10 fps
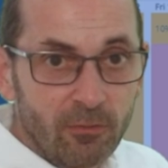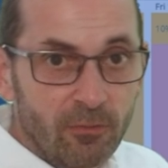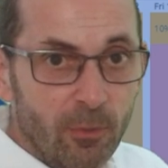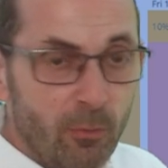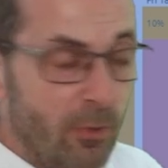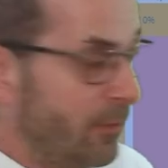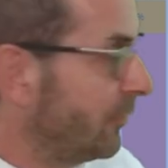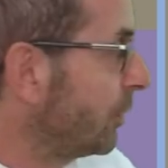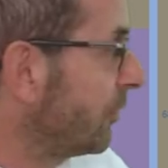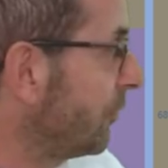from
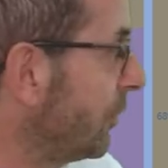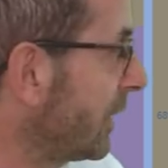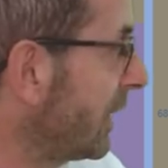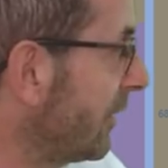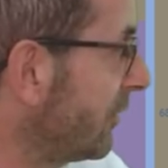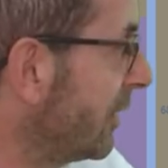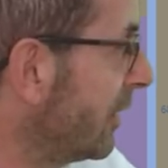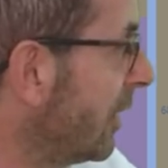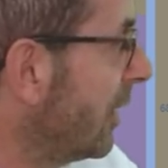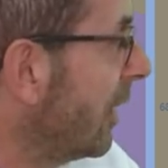runs which are forecasting